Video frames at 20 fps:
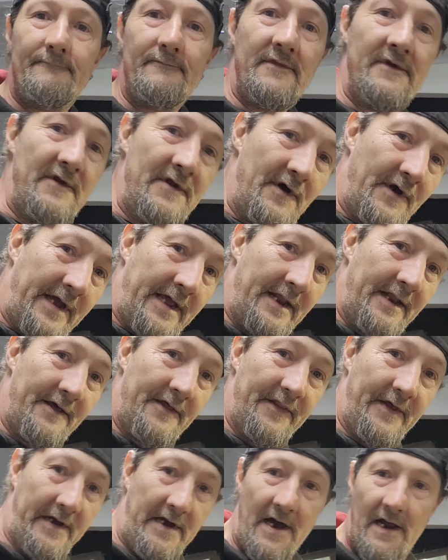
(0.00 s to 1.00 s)
Looking
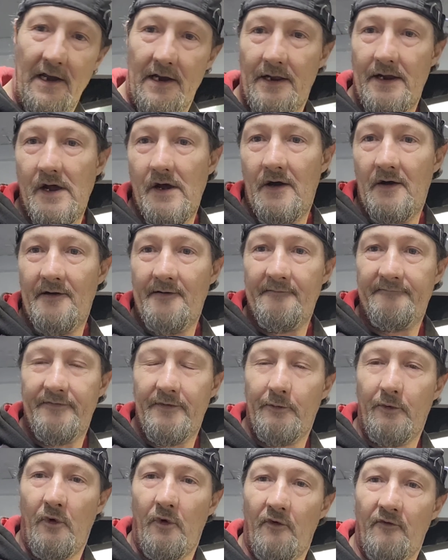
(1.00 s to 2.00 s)
at the colour of the
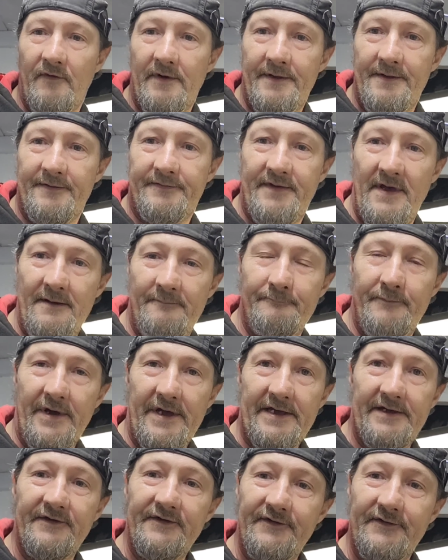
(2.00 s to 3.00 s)
water in the
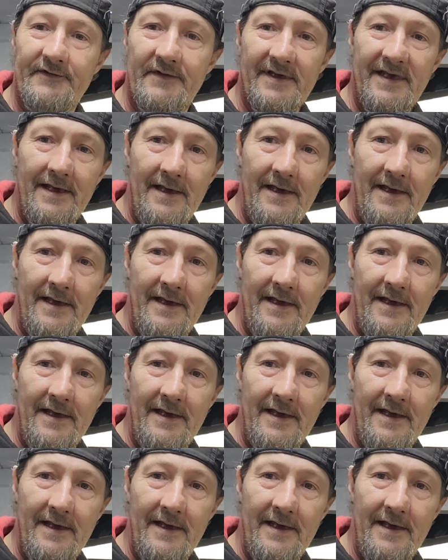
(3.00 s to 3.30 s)
Tempest,